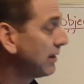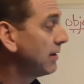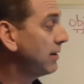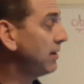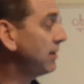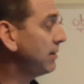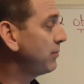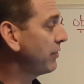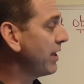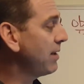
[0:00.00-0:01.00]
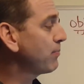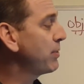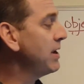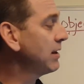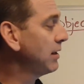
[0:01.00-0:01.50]
but that
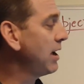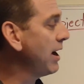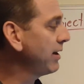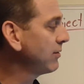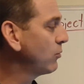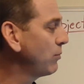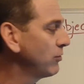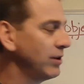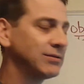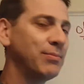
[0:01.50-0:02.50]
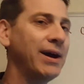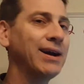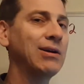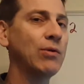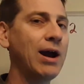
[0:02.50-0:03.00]
pink line represents my
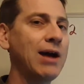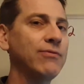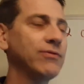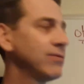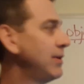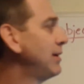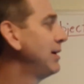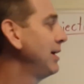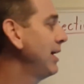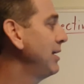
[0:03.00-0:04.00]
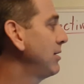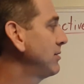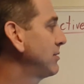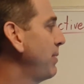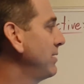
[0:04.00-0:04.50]
graph. And here's
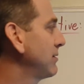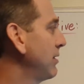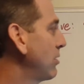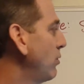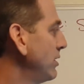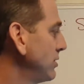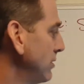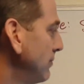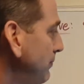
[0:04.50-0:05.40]
basically the question.